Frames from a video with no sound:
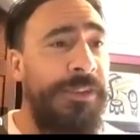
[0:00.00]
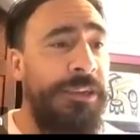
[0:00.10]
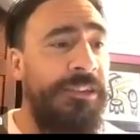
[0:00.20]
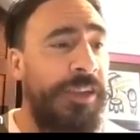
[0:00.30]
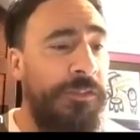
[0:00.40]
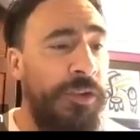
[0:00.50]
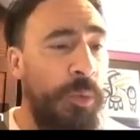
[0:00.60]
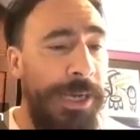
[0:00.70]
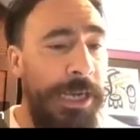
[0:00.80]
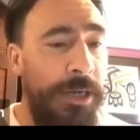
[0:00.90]
be very self
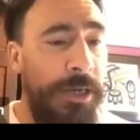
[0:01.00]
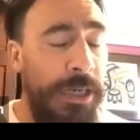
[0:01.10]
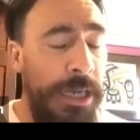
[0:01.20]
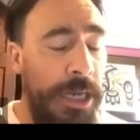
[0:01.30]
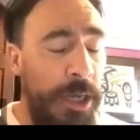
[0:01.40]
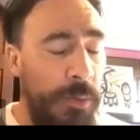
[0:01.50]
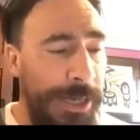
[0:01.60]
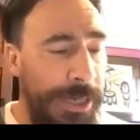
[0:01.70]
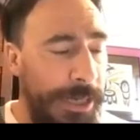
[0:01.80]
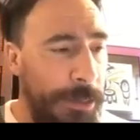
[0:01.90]
aware
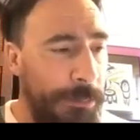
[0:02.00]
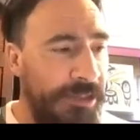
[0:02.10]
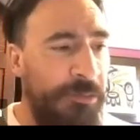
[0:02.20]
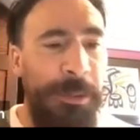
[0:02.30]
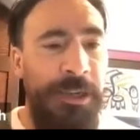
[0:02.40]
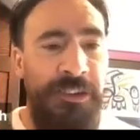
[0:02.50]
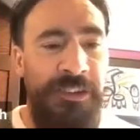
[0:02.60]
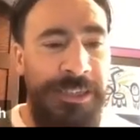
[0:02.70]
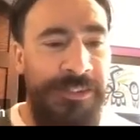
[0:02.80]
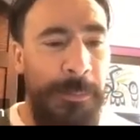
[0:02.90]
when I'm
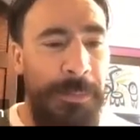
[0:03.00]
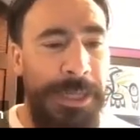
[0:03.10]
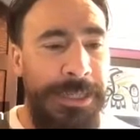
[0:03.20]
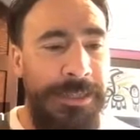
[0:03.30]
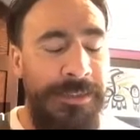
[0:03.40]
experiencing something